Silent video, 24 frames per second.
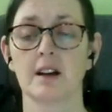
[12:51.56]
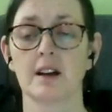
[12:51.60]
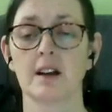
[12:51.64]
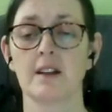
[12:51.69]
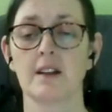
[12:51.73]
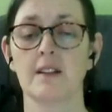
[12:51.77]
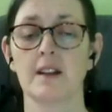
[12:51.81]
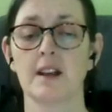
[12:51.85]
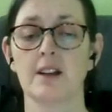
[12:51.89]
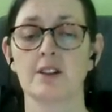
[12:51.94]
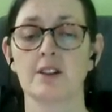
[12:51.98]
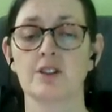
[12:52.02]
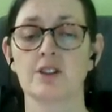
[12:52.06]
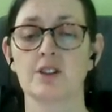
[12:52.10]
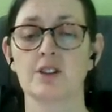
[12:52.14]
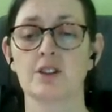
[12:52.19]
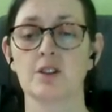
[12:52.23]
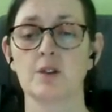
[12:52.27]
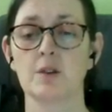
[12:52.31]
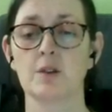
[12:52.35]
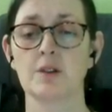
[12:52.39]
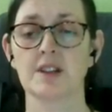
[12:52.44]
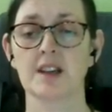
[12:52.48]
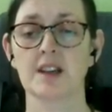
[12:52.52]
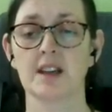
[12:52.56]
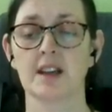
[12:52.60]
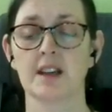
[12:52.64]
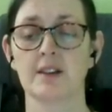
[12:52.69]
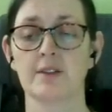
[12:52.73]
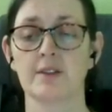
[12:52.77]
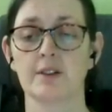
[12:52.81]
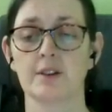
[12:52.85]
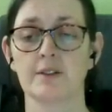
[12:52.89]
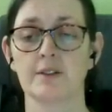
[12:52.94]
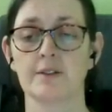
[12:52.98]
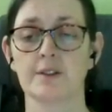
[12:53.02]
And then choosing,
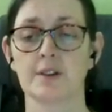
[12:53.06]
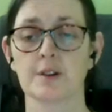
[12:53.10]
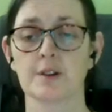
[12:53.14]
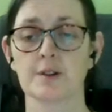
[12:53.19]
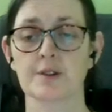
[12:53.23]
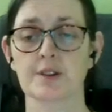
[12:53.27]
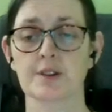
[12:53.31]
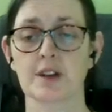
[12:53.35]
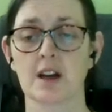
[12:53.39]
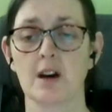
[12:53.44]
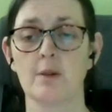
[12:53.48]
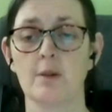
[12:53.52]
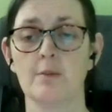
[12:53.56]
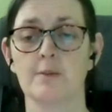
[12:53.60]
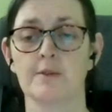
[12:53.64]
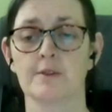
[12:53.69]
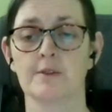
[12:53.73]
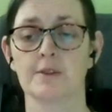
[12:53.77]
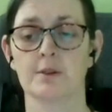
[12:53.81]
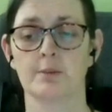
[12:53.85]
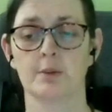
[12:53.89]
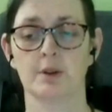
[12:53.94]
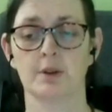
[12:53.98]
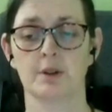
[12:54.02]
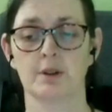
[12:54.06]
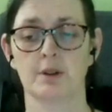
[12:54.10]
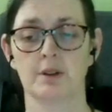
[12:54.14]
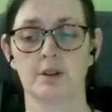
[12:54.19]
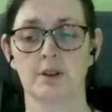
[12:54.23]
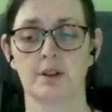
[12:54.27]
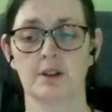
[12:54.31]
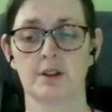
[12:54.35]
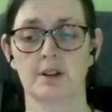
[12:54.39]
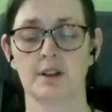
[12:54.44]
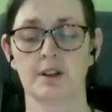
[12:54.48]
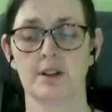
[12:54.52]
if it feels comfortable,
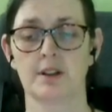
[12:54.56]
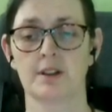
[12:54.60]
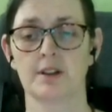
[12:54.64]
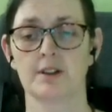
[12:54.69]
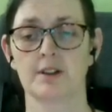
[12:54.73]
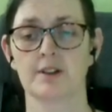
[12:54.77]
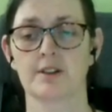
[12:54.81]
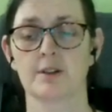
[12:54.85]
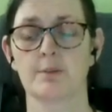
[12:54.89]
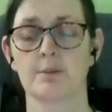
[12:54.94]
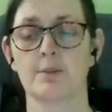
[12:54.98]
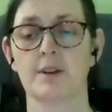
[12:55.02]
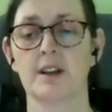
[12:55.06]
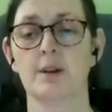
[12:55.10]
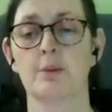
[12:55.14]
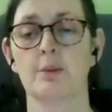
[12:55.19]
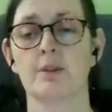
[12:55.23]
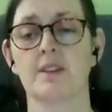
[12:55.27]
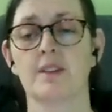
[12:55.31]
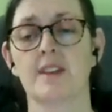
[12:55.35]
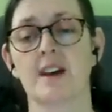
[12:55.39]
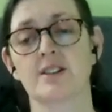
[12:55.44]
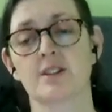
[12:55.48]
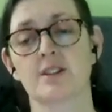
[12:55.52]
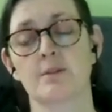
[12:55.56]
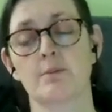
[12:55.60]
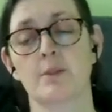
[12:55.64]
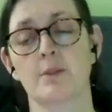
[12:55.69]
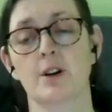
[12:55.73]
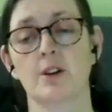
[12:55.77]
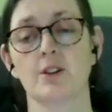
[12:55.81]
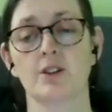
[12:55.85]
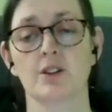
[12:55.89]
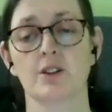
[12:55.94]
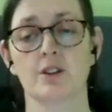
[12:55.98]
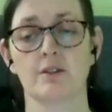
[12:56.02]
to be with that
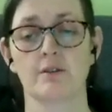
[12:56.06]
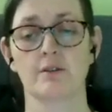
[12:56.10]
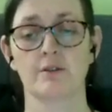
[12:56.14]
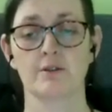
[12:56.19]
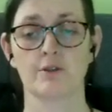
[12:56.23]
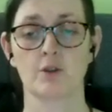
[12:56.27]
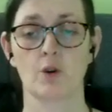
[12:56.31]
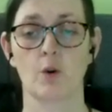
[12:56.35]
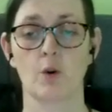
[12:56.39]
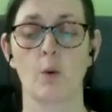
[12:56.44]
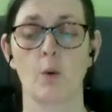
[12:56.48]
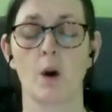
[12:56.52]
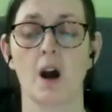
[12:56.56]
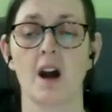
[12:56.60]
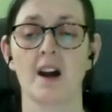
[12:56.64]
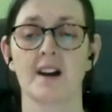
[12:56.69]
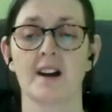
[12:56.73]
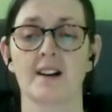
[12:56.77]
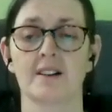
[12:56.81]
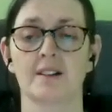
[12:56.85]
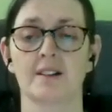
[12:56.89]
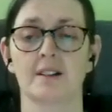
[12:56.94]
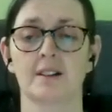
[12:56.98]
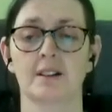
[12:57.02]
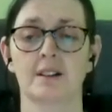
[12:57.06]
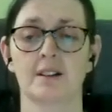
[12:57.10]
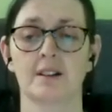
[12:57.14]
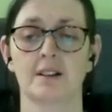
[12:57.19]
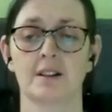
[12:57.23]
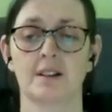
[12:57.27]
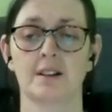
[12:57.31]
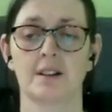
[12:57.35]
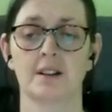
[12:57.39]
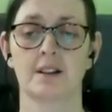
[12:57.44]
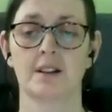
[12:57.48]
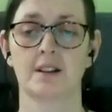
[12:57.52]
emotion for a while,
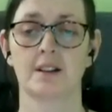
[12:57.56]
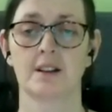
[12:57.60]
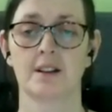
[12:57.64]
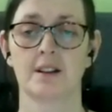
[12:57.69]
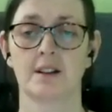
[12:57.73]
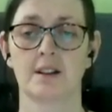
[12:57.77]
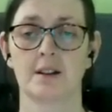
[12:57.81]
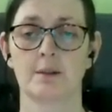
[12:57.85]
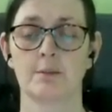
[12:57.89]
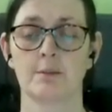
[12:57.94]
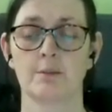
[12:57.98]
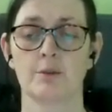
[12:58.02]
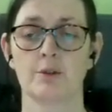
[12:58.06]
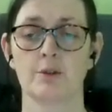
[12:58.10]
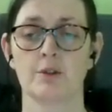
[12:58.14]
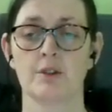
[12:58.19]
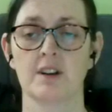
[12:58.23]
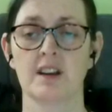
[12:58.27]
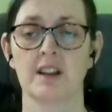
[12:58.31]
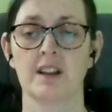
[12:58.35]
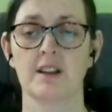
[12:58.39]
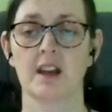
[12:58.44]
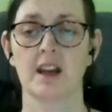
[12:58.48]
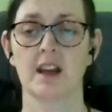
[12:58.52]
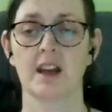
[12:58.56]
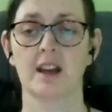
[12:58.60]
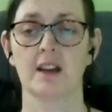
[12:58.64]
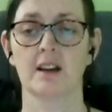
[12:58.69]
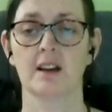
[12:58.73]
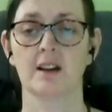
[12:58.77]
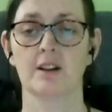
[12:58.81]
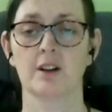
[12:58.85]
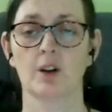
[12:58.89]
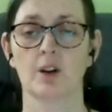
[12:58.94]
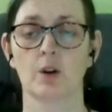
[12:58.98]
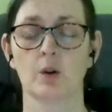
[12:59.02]

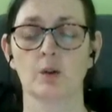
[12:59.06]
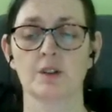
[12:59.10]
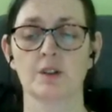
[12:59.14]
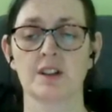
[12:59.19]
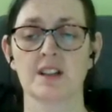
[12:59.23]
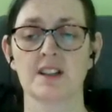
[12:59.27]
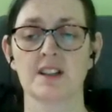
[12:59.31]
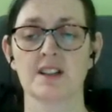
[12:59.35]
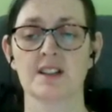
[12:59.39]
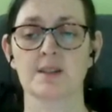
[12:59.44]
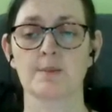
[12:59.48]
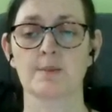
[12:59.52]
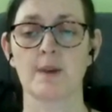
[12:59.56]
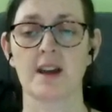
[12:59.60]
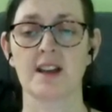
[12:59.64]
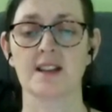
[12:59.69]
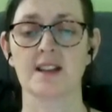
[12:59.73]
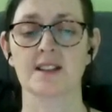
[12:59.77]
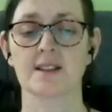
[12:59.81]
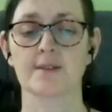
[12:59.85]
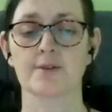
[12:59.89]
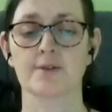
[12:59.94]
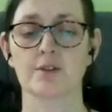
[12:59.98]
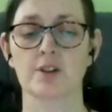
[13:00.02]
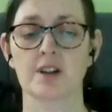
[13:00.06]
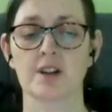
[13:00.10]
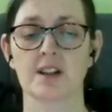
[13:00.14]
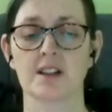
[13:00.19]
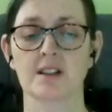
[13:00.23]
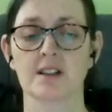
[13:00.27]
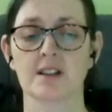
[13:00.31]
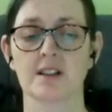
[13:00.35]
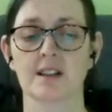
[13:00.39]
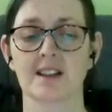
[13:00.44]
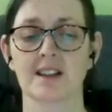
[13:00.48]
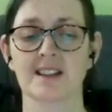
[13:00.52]
breathing and holding space for
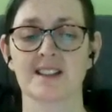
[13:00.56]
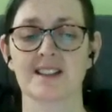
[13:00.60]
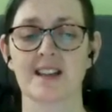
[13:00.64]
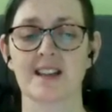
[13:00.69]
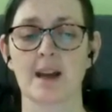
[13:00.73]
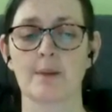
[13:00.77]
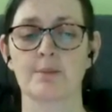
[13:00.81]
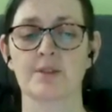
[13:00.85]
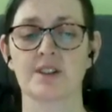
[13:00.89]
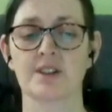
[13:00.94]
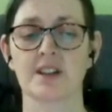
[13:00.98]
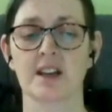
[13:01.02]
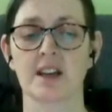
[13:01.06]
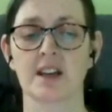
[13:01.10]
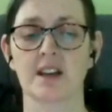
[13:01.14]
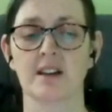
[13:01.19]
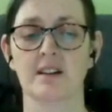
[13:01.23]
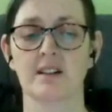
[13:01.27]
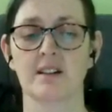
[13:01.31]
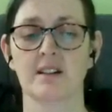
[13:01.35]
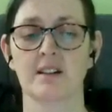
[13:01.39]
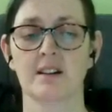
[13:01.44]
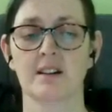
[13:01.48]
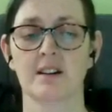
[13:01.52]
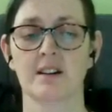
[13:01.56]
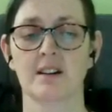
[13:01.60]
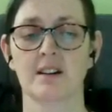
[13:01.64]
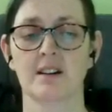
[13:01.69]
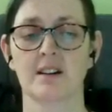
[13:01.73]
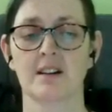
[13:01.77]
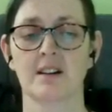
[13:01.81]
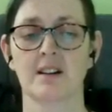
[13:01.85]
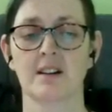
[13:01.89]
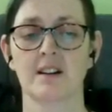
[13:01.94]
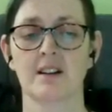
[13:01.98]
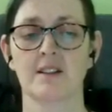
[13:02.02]
it, accepting
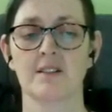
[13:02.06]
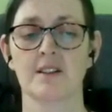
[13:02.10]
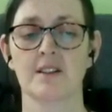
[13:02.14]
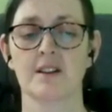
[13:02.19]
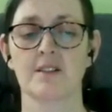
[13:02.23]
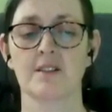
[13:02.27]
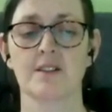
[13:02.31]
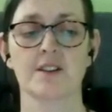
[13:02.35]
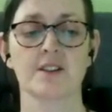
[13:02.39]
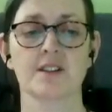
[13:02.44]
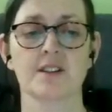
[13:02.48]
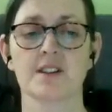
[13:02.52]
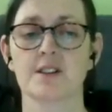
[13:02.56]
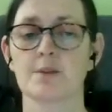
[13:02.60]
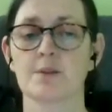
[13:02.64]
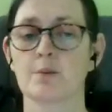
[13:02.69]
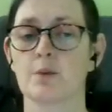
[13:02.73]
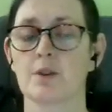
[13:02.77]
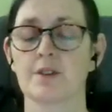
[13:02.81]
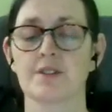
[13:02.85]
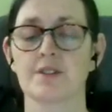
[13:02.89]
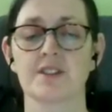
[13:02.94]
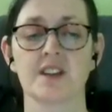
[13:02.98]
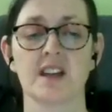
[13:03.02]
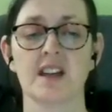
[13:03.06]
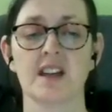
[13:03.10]
that this is what's